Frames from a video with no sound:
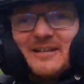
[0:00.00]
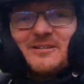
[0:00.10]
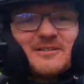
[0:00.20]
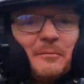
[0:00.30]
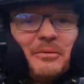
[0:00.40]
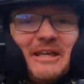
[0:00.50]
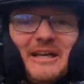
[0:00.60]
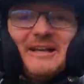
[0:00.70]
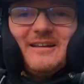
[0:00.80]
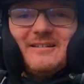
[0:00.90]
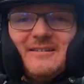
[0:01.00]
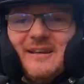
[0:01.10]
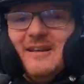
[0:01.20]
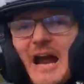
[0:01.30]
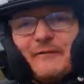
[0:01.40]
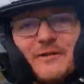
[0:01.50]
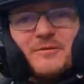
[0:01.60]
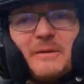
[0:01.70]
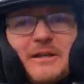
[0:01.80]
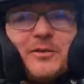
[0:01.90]
He just completed his average
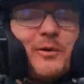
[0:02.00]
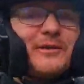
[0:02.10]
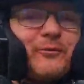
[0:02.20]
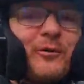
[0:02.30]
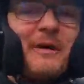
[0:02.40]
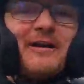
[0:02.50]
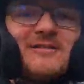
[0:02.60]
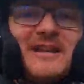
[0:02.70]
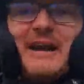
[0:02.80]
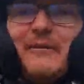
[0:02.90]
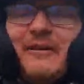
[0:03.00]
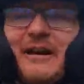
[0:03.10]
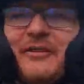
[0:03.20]
speed 24 miles an hour,